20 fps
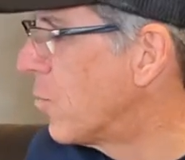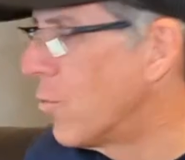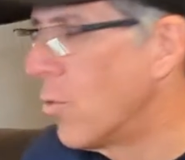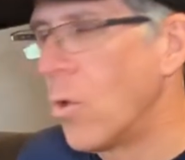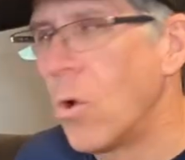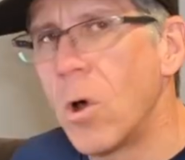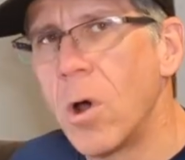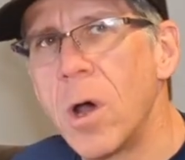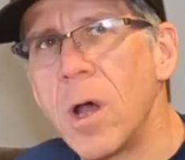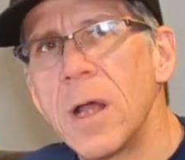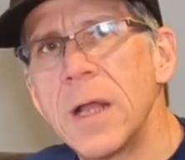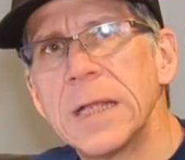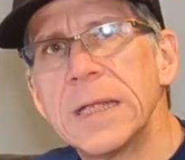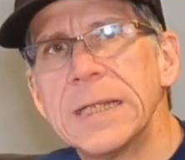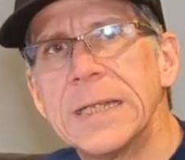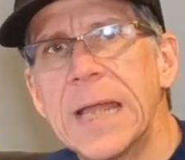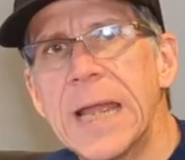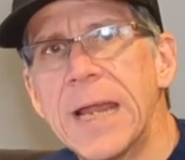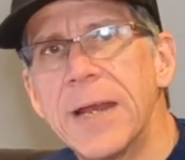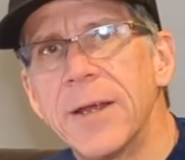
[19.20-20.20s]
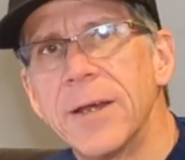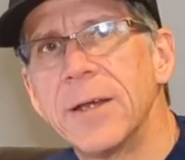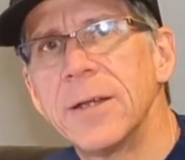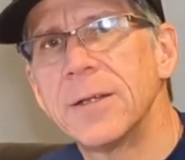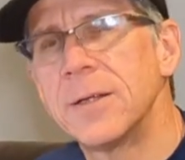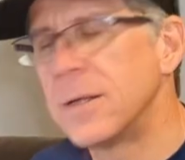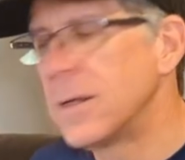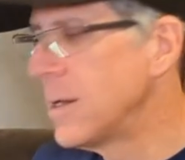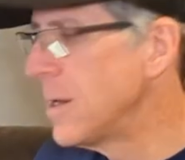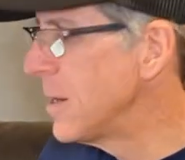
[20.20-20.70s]
raw data
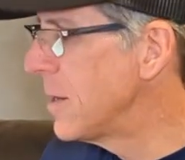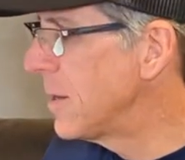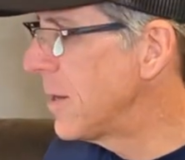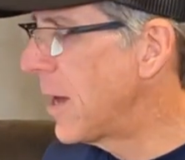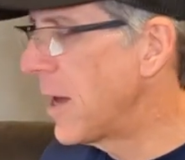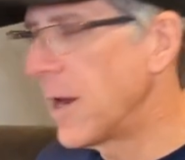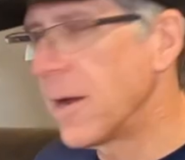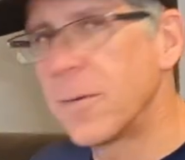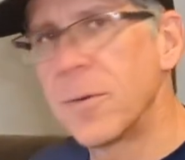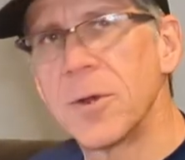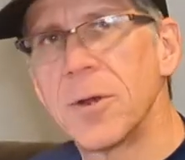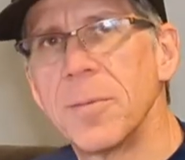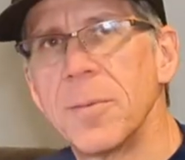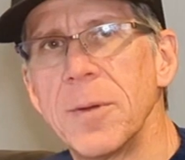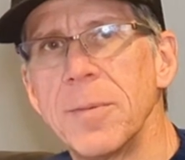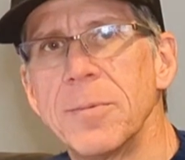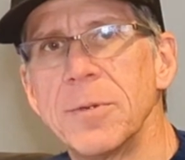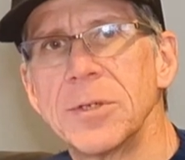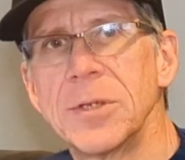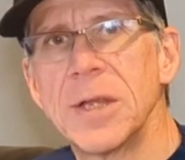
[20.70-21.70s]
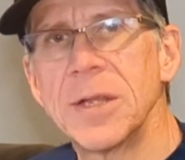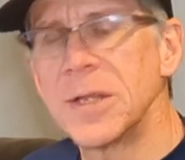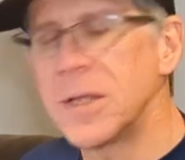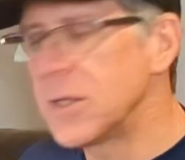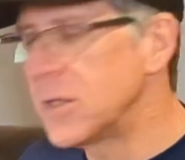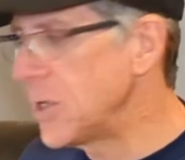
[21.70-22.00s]
that I'm going to be presenting